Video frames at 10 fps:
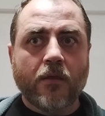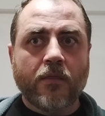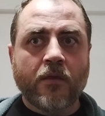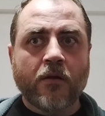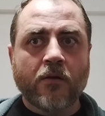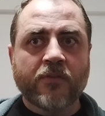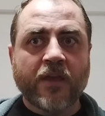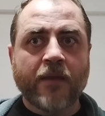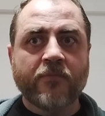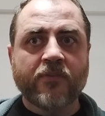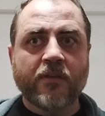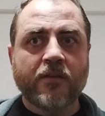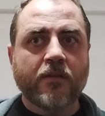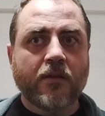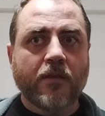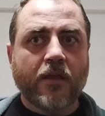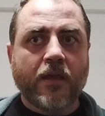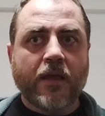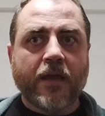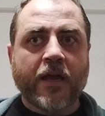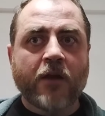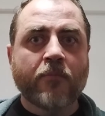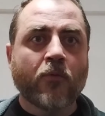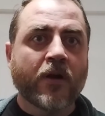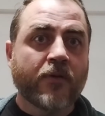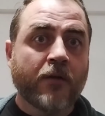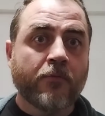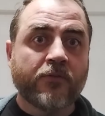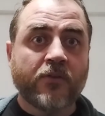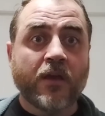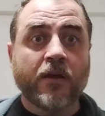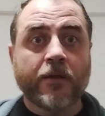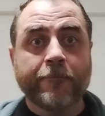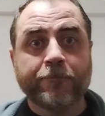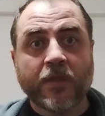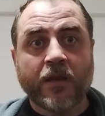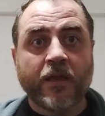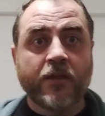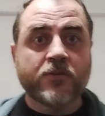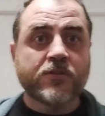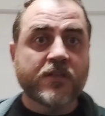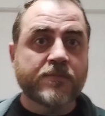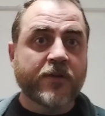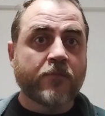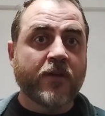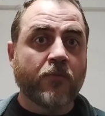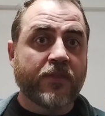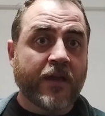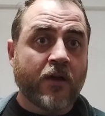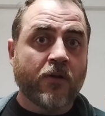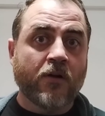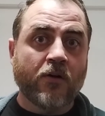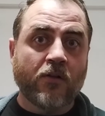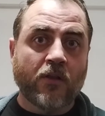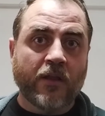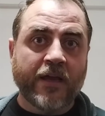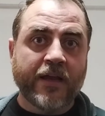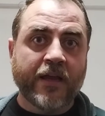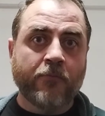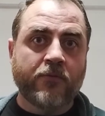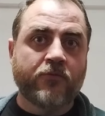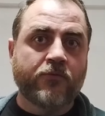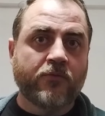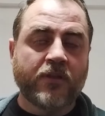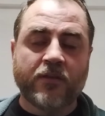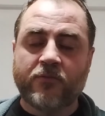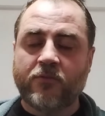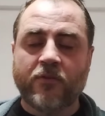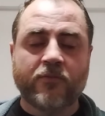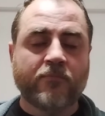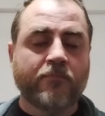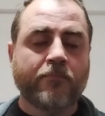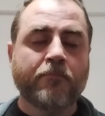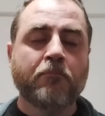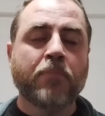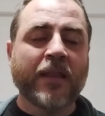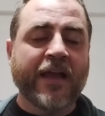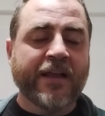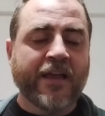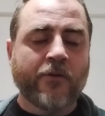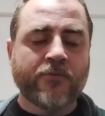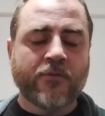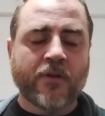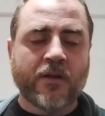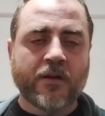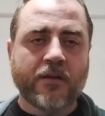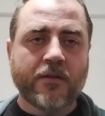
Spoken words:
There are times that I remember whenever I was young and I used to experiment with alcohol a lot, I would get just blackout drunk,